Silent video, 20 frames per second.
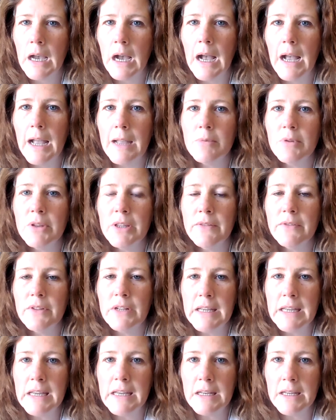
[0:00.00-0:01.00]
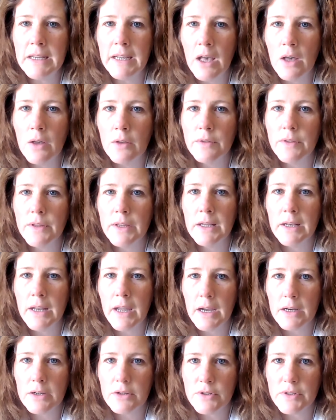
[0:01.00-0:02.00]
I believe in eating healthy and
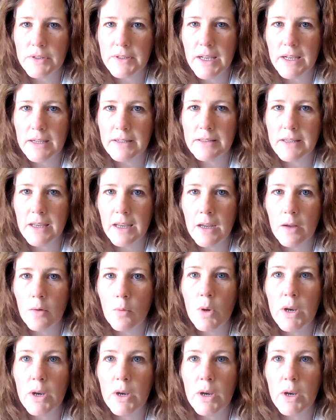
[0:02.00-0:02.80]
exercising.